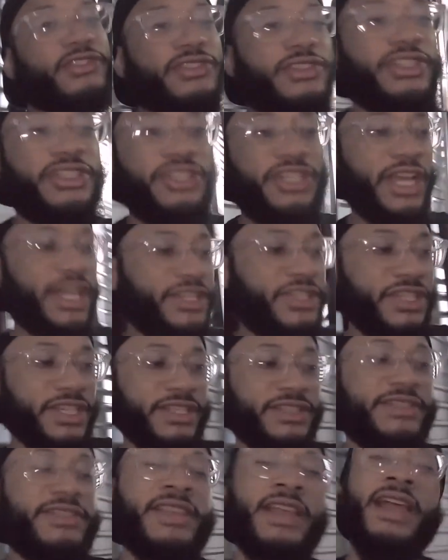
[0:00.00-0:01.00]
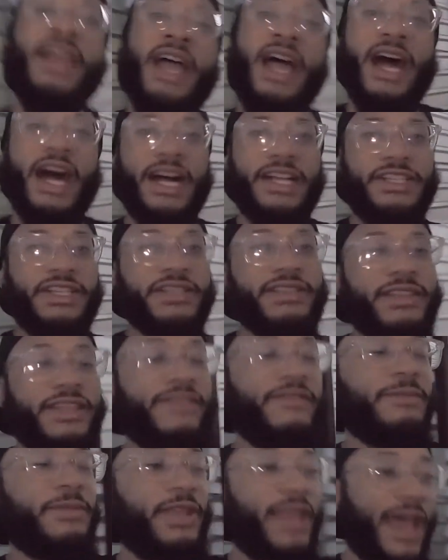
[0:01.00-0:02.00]
or suggestions, just
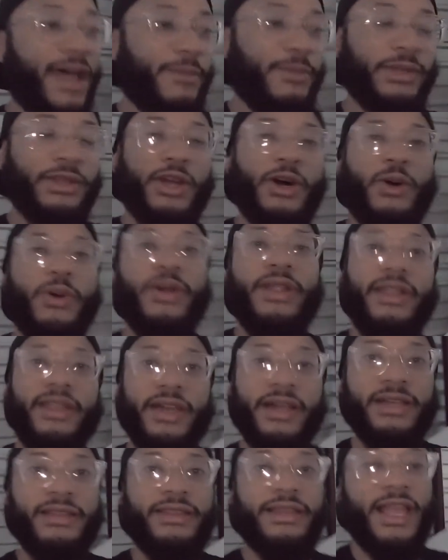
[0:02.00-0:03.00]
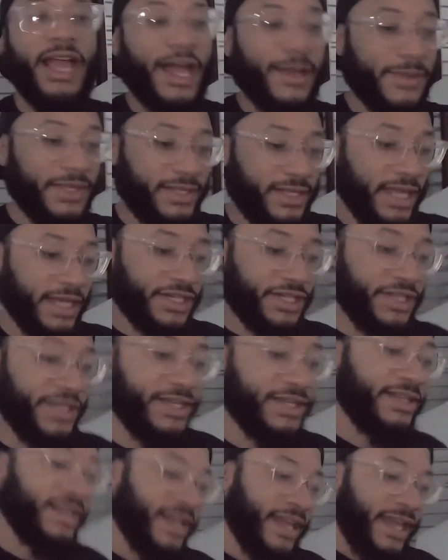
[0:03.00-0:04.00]
leave them down below in the comment
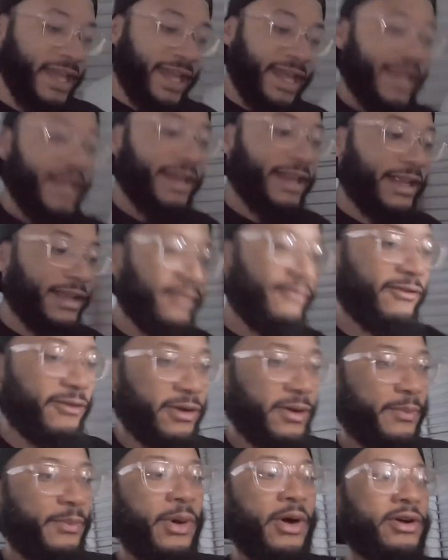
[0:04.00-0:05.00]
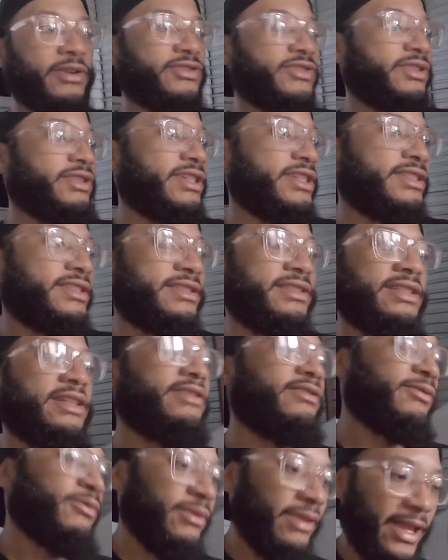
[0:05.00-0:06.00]
section. And for a parts list
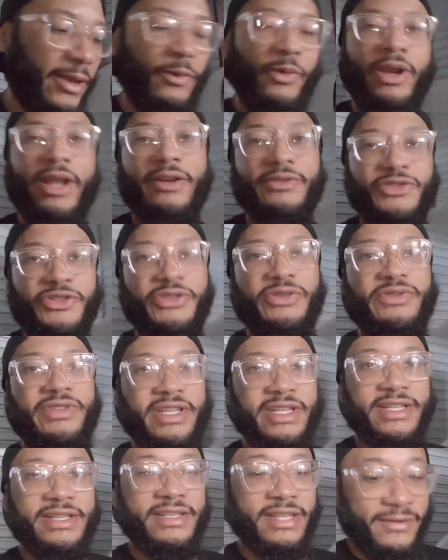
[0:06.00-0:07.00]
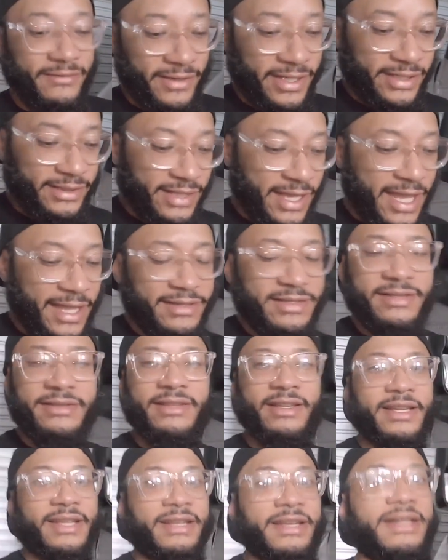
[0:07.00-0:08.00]
of like what I was using and stuff like that, just
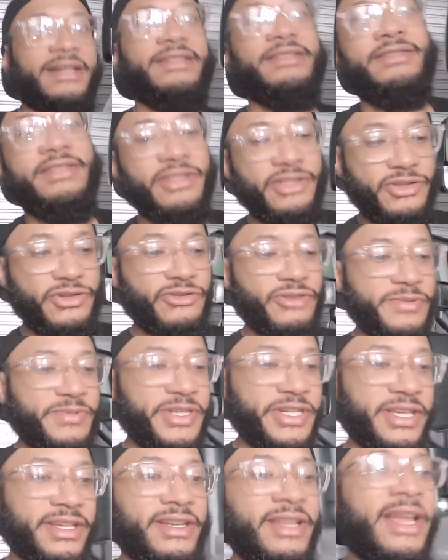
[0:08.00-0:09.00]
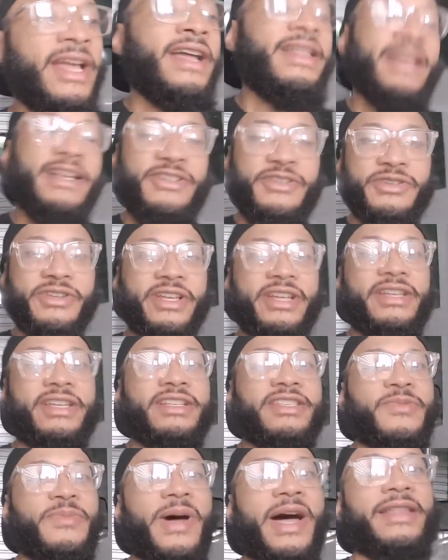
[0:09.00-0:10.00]
look in the description. That's usually a
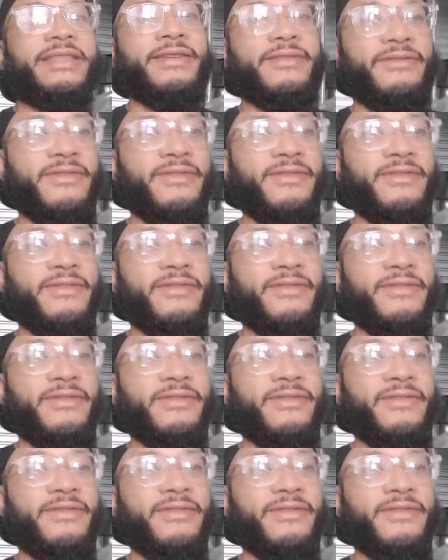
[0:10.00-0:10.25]
good spot to